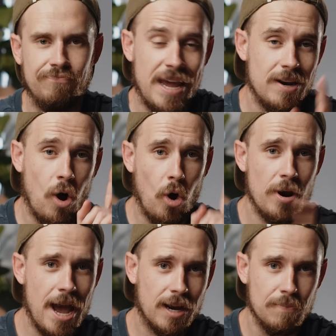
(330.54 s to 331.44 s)
Then
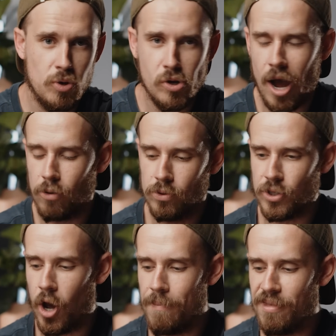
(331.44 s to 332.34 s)
on our computer, we'll
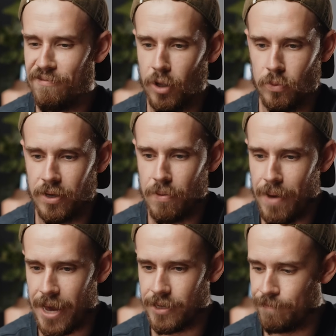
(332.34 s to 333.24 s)
type the following
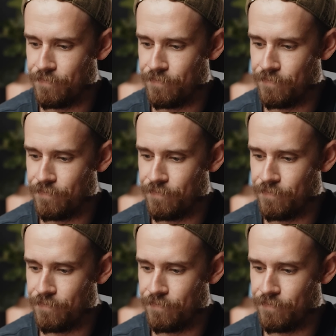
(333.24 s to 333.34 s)
command,